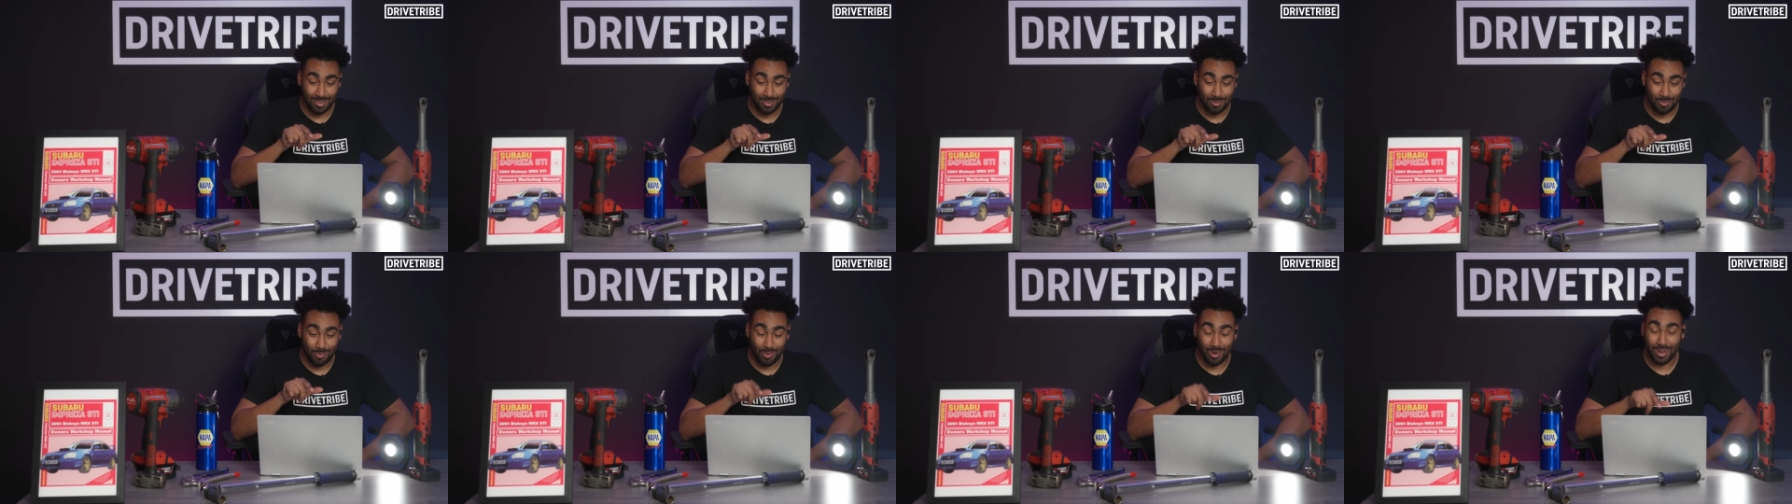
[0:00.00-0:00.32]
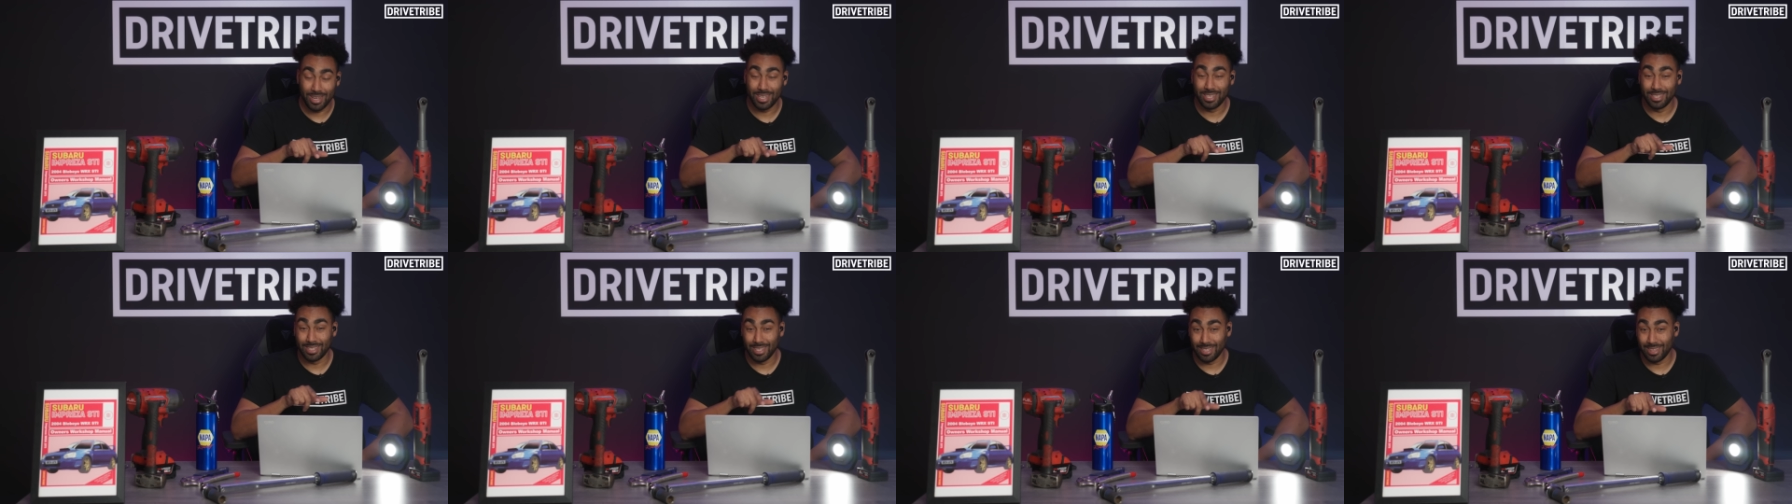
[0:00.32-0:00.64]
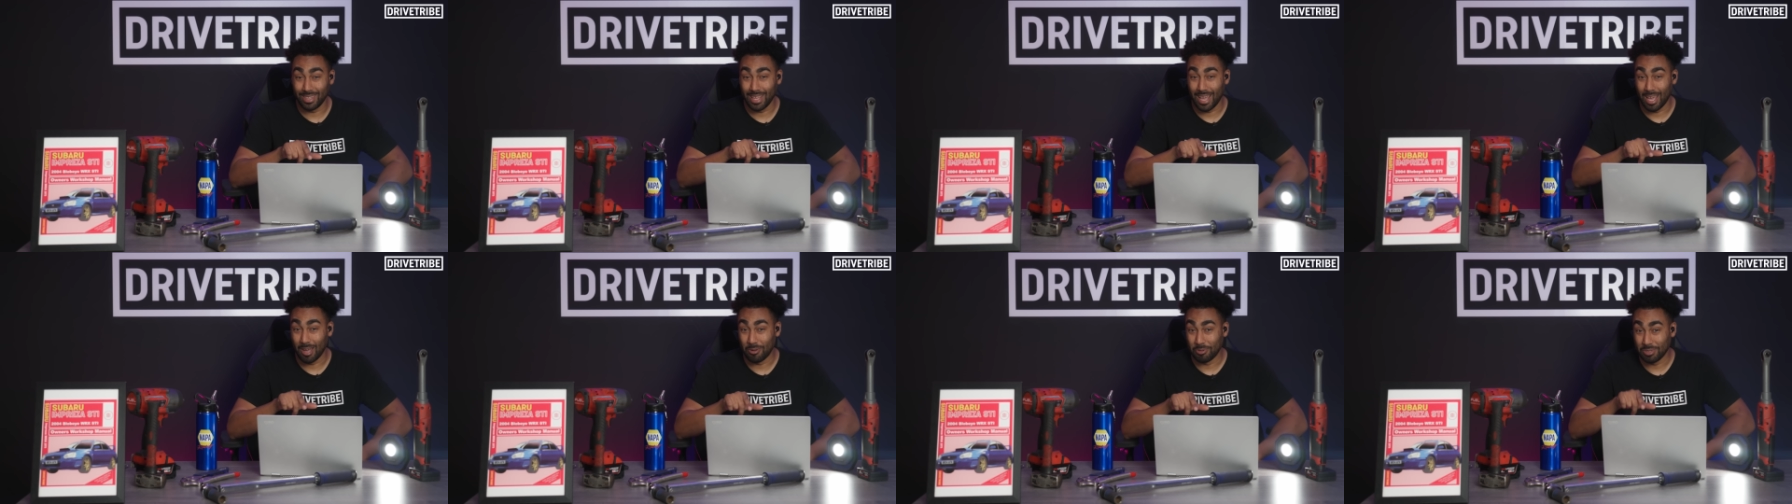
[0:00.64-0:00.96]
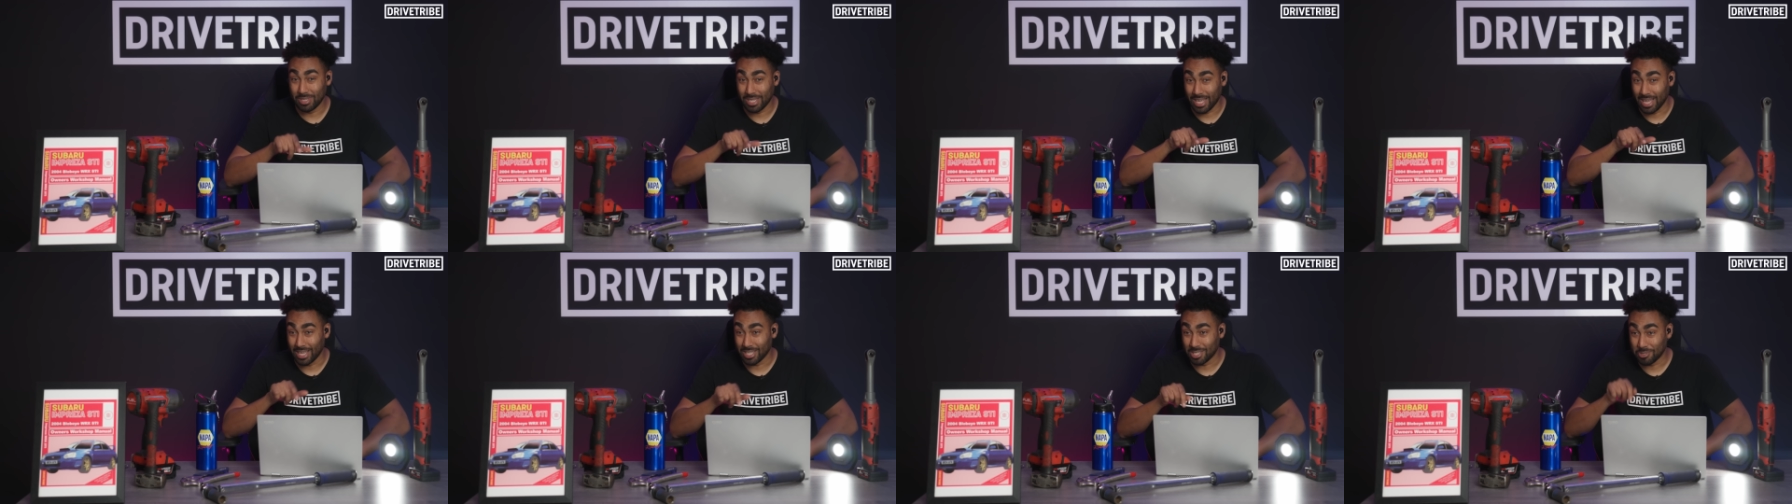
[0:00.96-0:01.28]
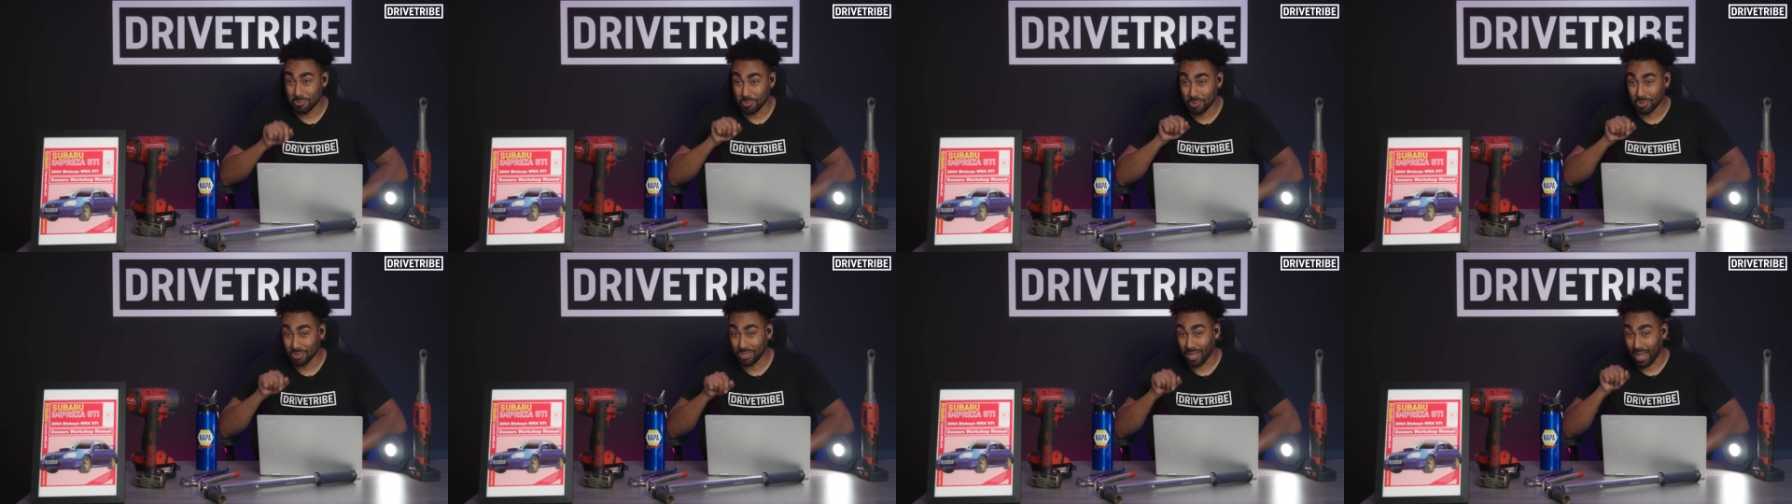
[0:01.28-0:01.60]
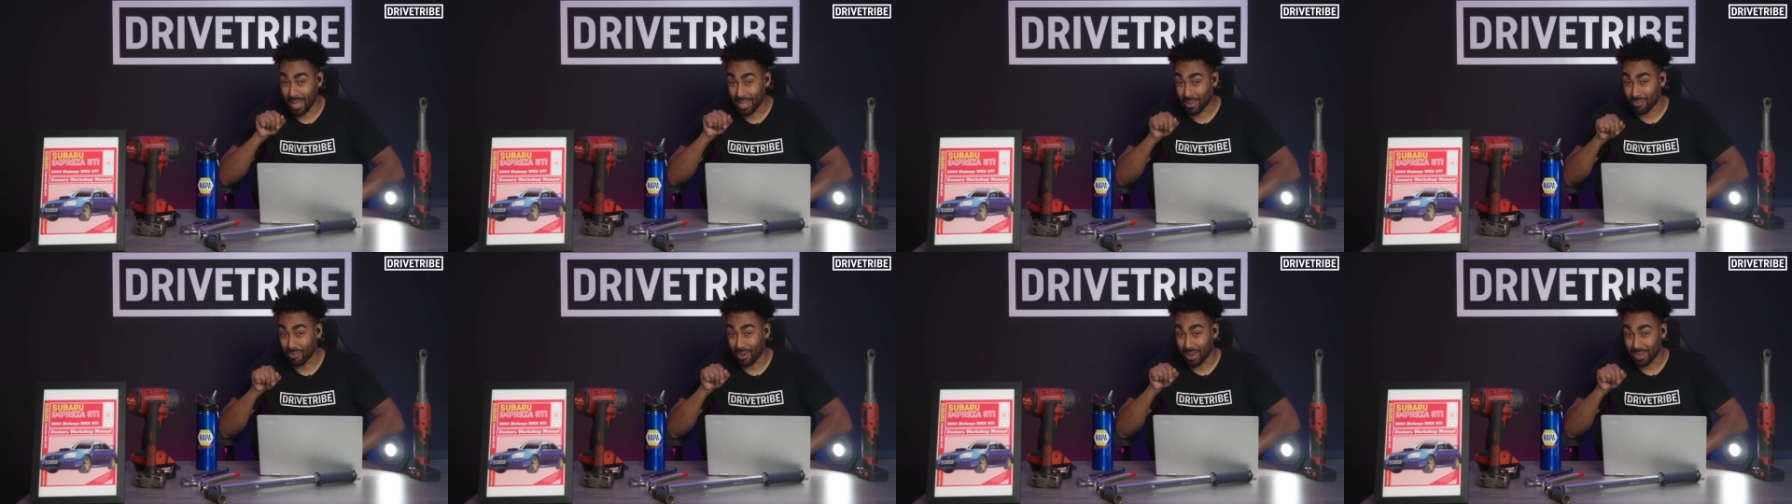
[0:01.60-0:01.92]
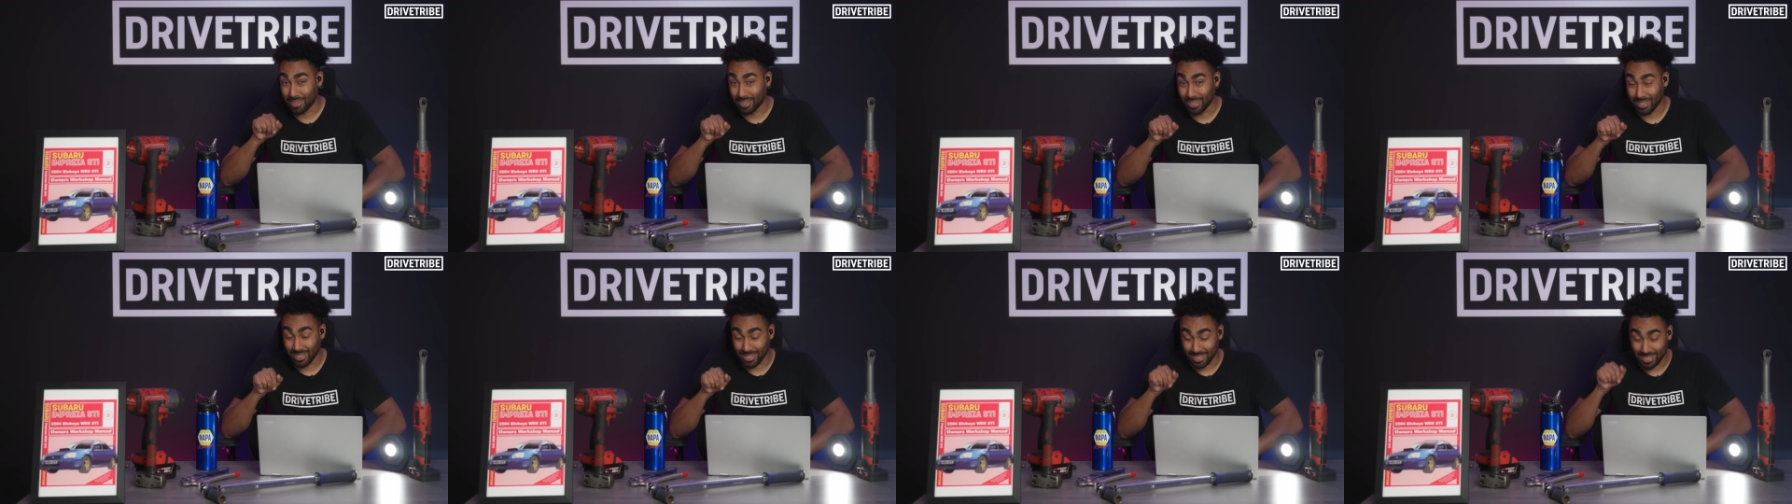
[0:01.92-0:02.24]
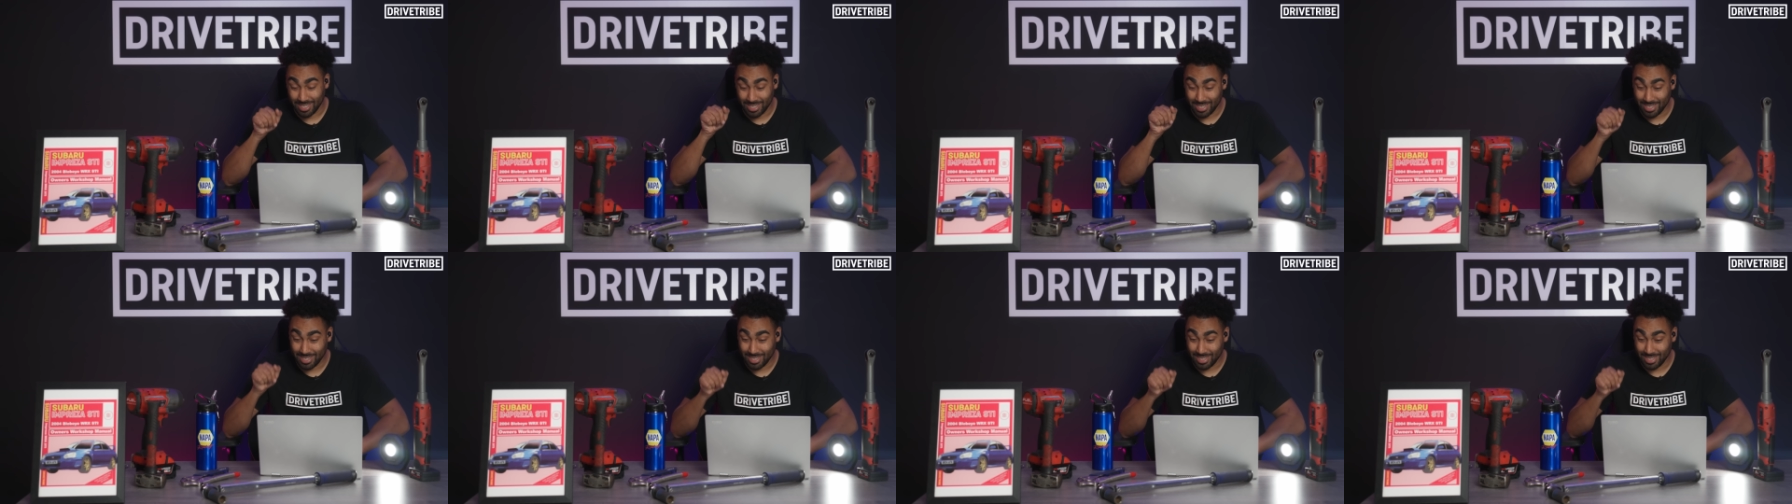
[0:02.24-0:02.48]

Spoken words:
what he did there was get a small die grinder,